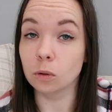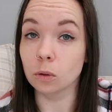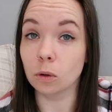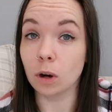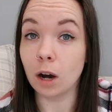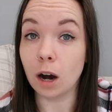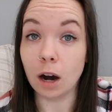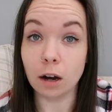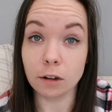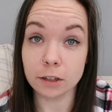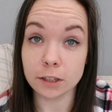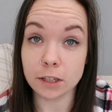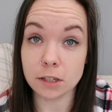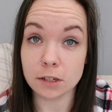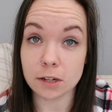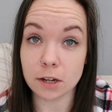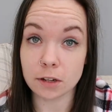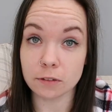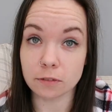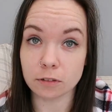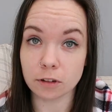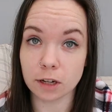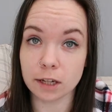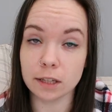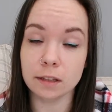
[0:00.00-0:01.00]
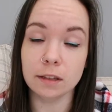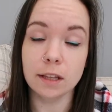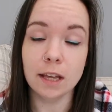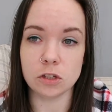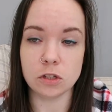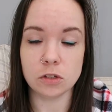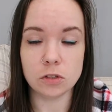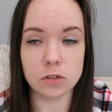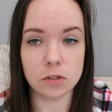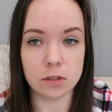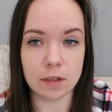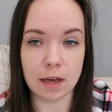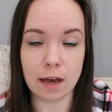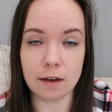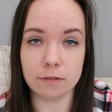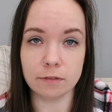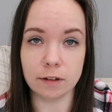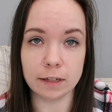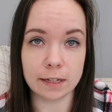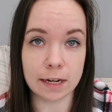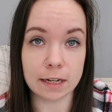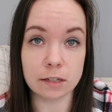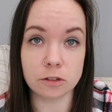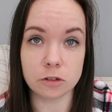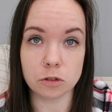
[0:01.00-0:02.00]
or argued over it. Due to their
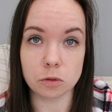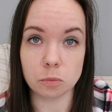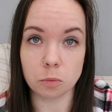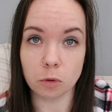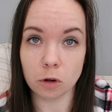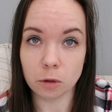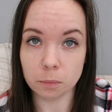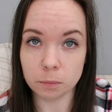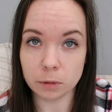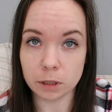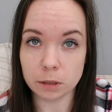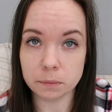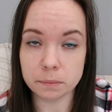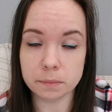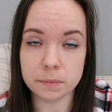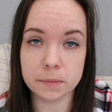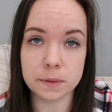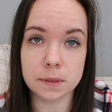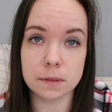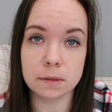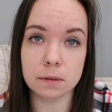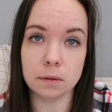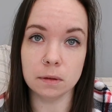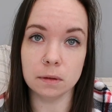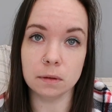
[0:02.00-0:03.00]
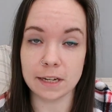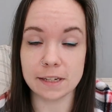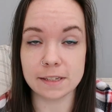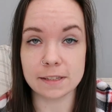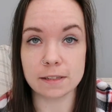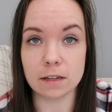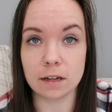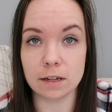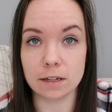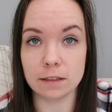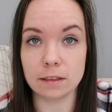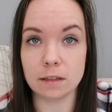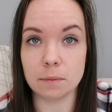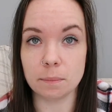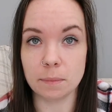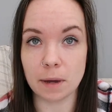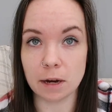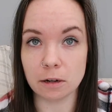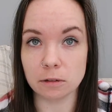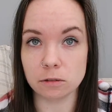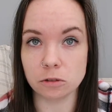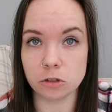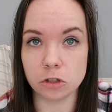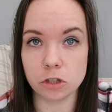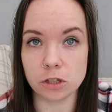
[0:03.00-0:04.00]
financial problems, they decided that
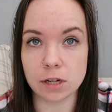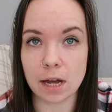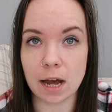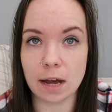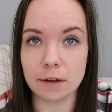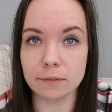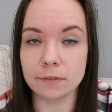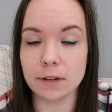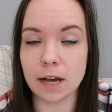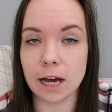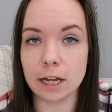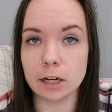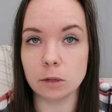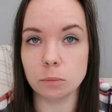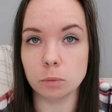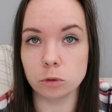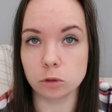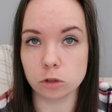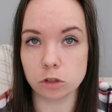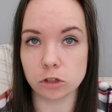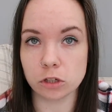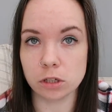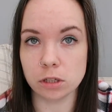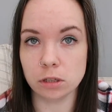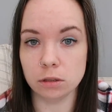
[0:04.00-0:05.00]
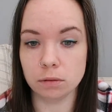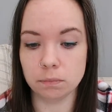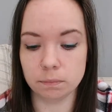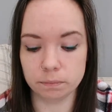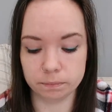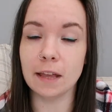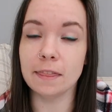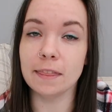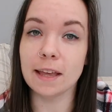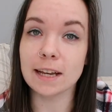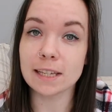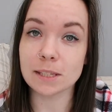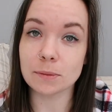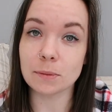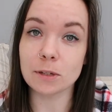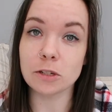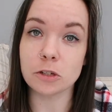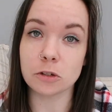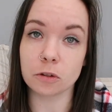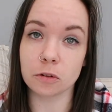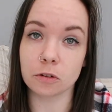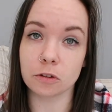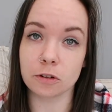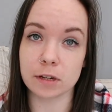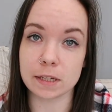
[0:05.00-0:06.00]
Beryl should have an abortion. And that's when
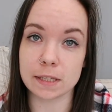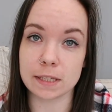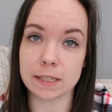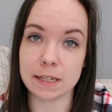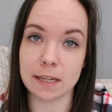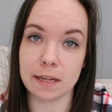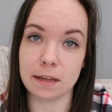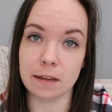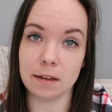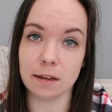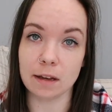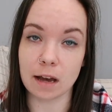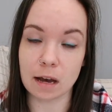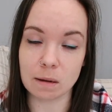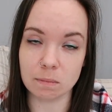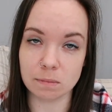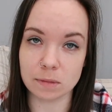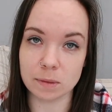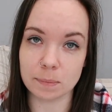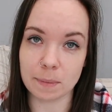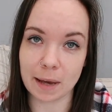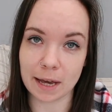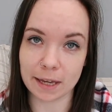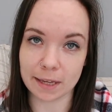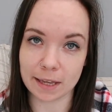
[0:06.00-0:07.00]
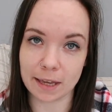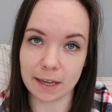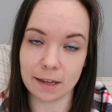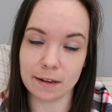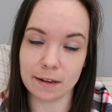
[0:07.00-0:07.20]
John Christie comes back